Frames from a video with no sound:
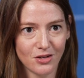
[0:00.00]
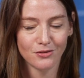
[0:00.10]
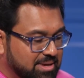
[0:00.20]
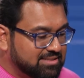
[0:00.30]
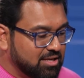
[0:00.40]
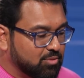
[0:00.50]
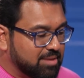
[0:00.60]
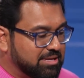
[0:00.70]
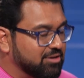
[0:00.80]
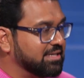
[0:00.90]
And so basically what
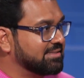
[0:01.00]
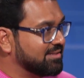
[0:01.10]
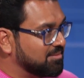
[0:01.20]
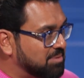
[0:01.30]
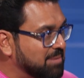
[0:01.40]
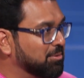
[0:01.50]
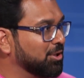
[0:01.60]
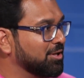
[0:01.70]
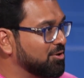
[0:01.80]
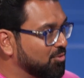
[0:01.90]
I'm hearing is that the
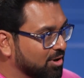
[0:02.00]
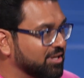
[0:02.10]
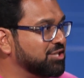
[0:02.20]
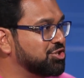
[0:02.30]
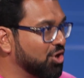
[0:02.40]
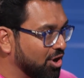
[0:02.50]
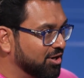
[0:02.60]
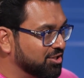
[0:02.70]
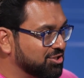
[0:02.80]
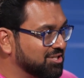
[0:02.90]
people who are in
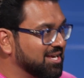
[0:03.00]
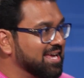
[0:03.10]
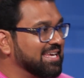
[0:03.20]
charge